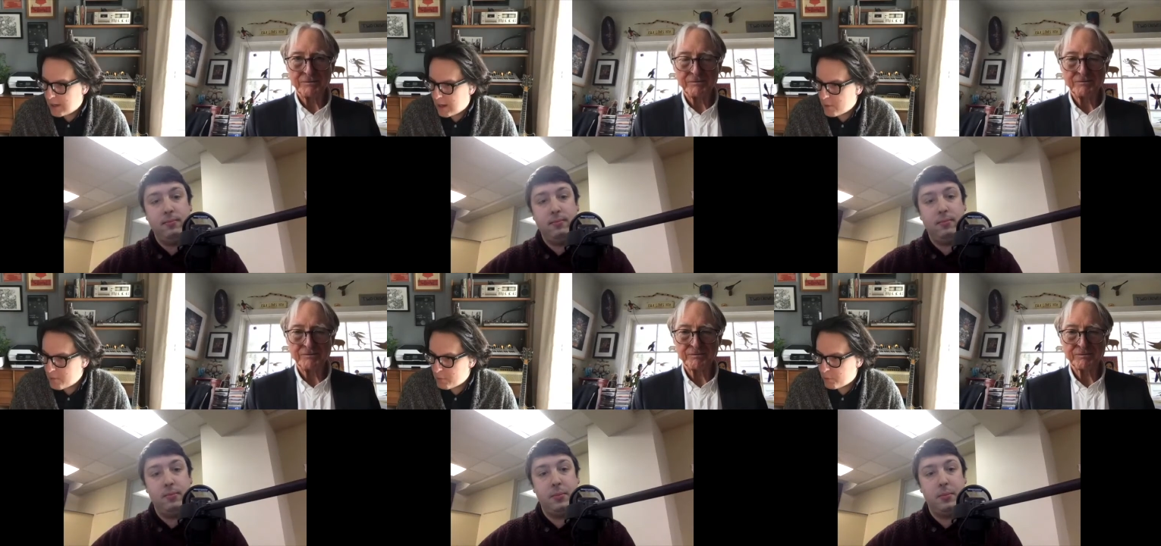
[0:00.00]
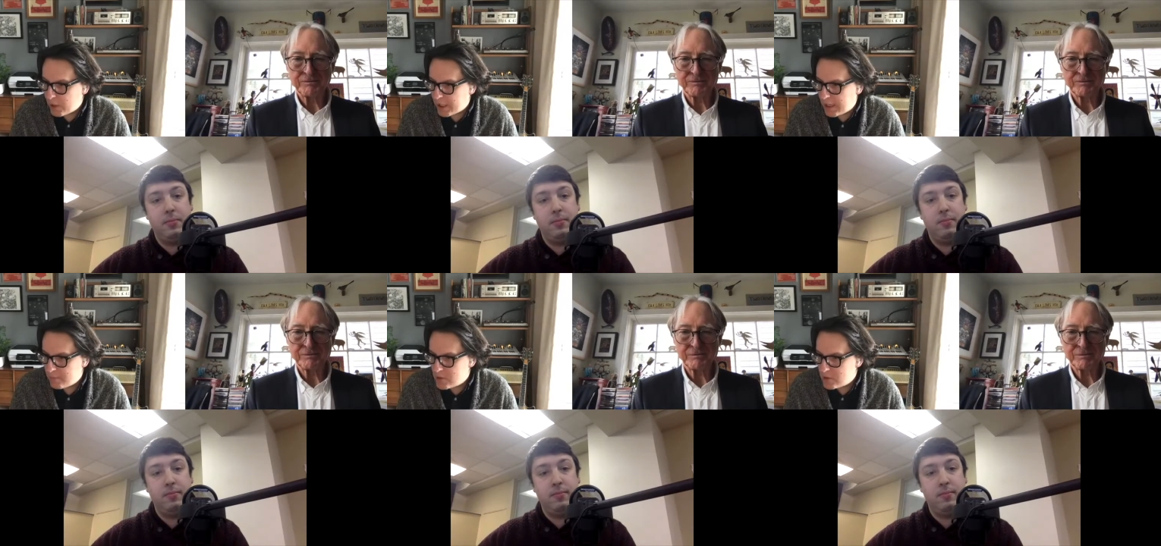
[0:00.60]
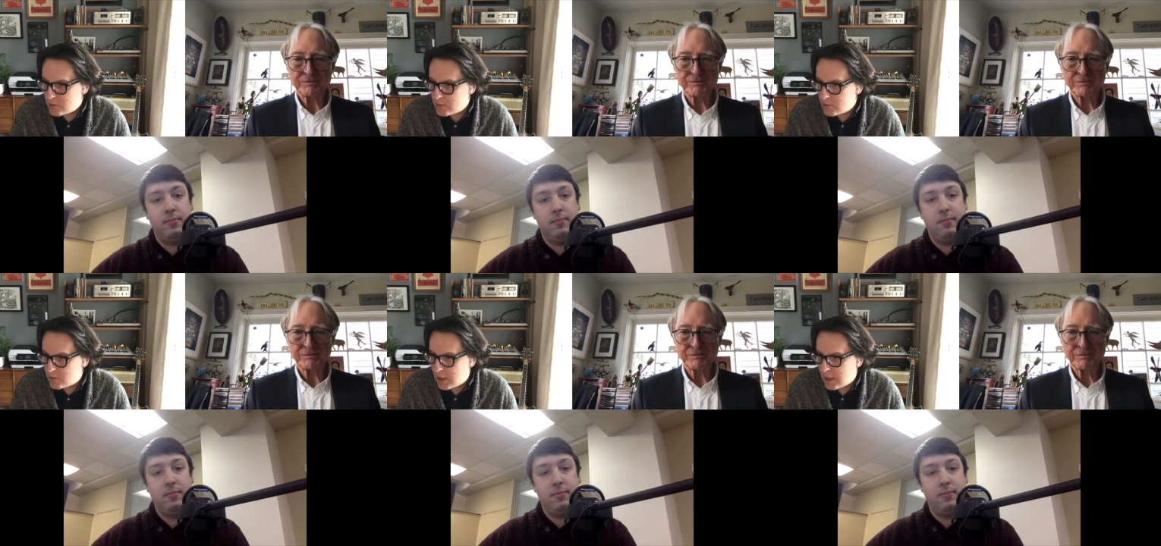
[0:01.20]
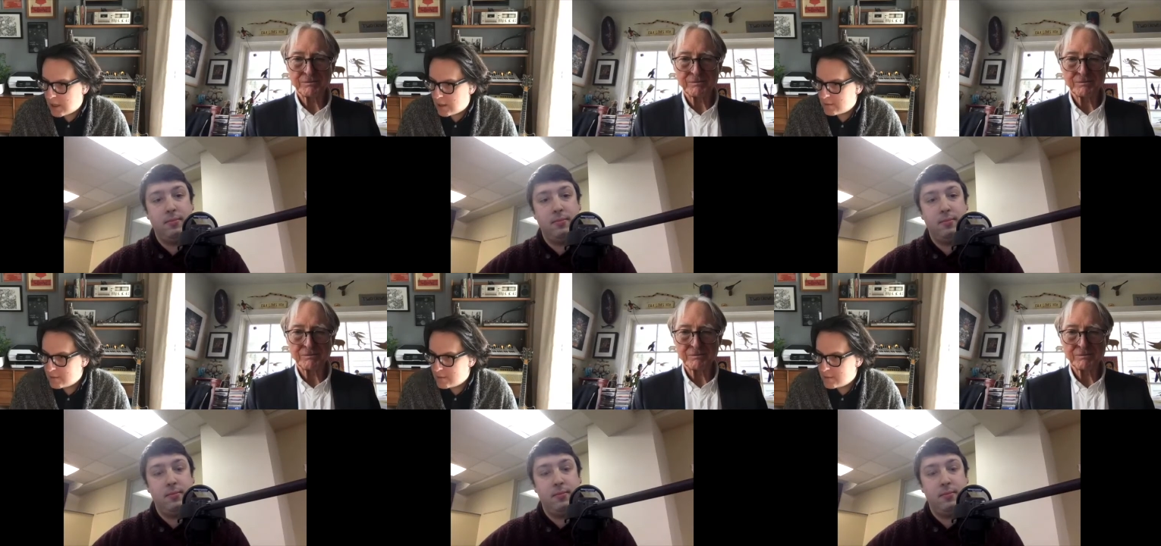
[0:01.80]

Speaker 1: I remember when I came to uh,